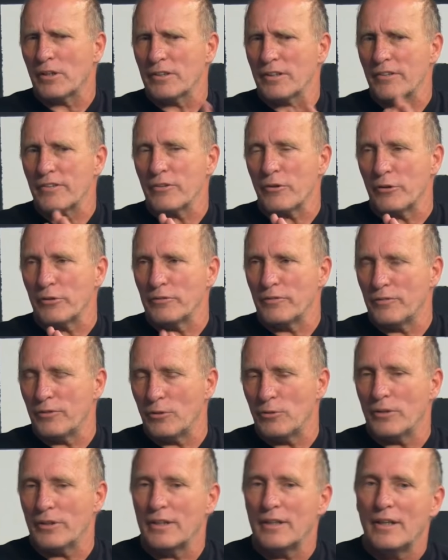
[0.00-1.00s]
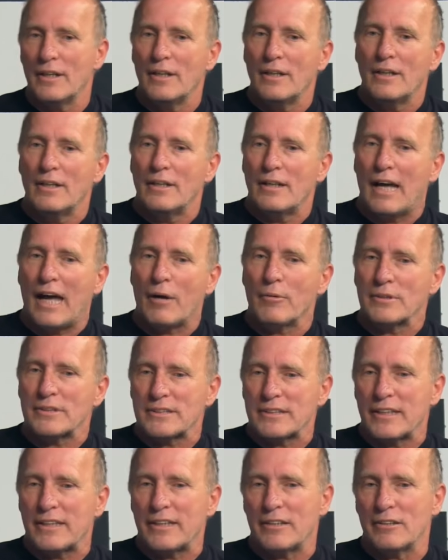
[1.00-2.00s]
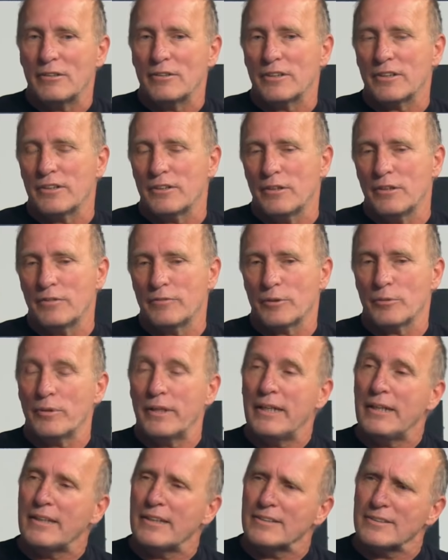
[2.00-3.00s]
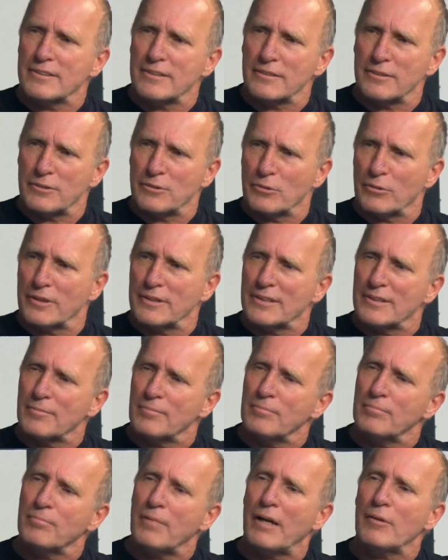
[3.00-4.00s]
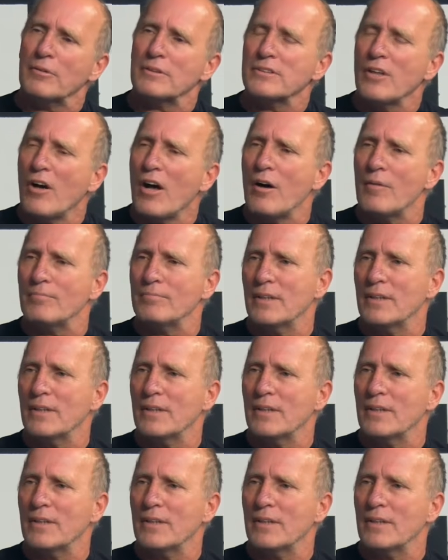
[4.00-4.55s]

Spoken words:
on the 3rd floor. I was standing there looking over. Well, he gets to the door. He said, "Oh, Tom."